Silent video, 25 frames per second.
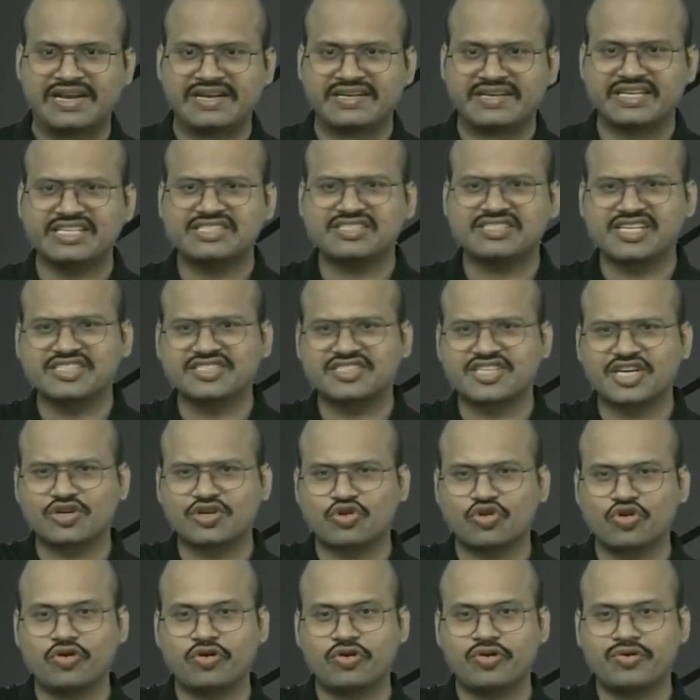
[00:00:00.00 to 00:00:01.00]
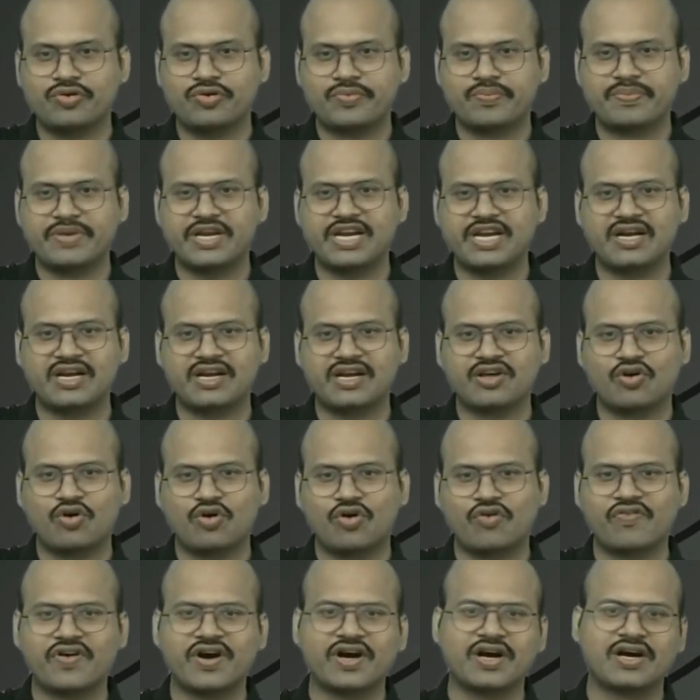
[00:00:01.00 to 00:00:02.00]
This tension could build
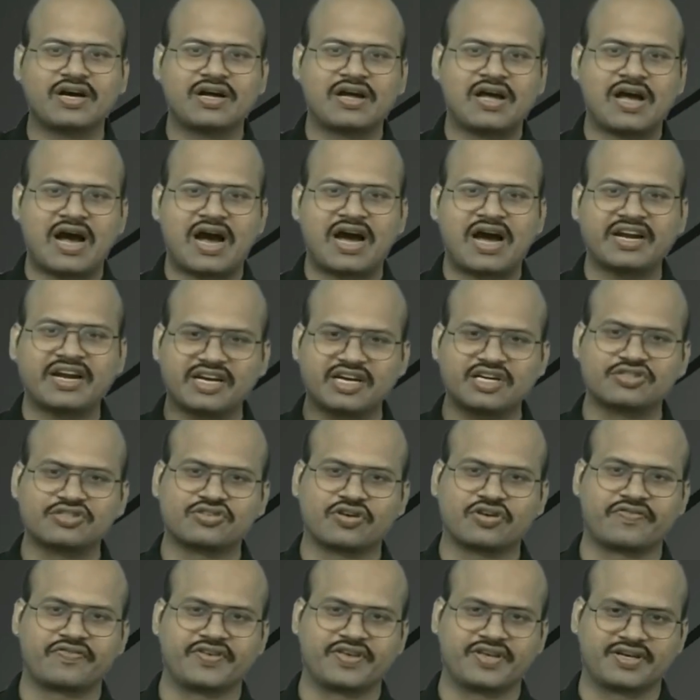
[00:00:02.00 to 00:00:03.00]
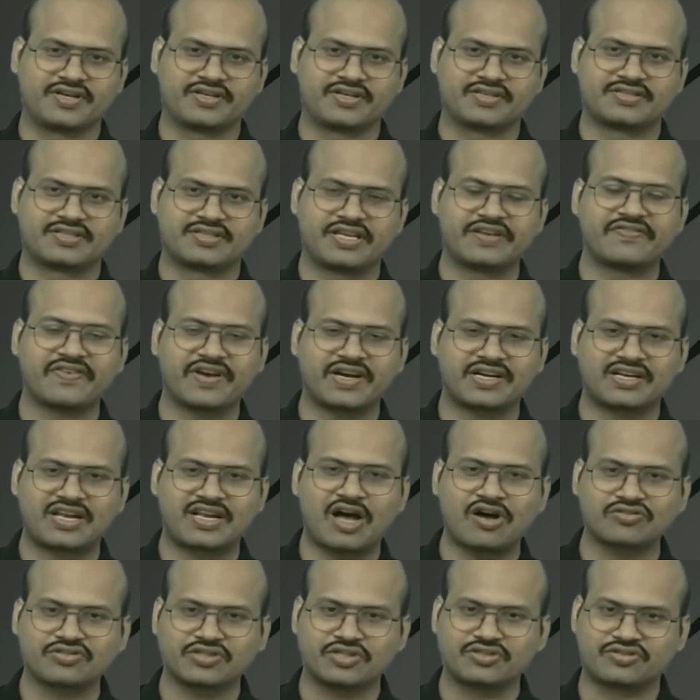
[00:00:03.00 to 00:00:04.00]
over hundreds of years, in fact
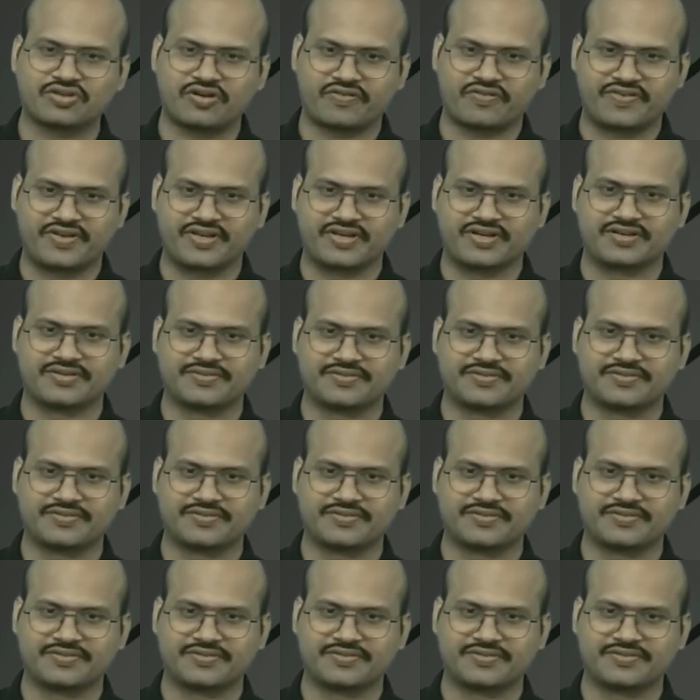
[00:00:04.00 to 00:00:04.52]
thousands of years.